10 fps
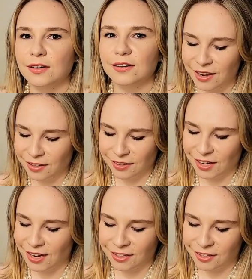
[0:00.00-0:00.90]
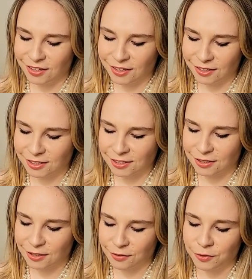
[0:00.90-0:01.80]
I, I think it's
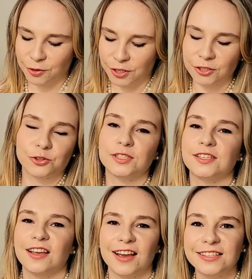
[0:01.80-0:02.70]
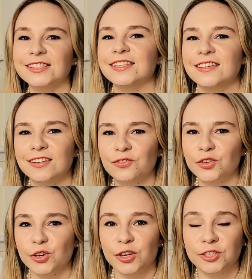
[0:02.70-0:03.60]
a very interesting idea,
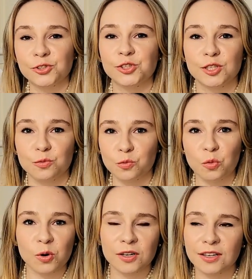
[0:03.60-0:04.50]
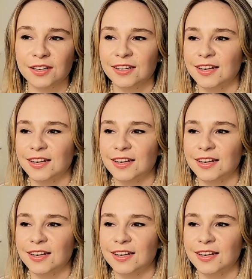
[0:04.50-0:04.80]
very interesting work.